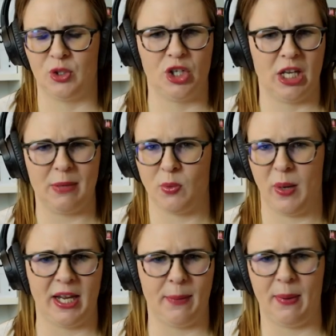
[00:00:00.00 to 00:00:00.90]
She keeps
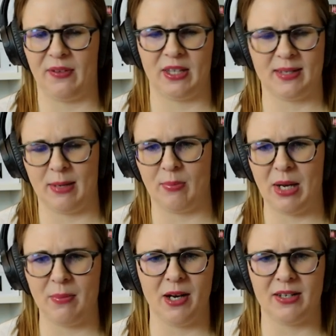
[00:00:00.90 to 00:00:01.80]
waking up having the same
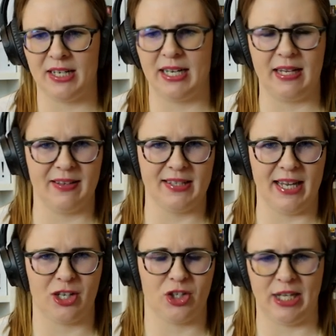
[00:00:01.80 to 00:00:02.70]
nightmare. Did any of this
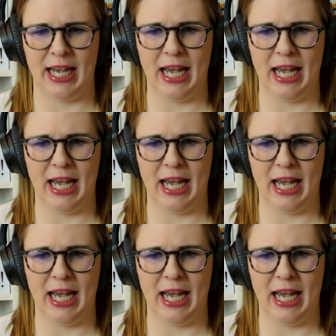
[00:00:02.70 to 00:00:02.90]
actually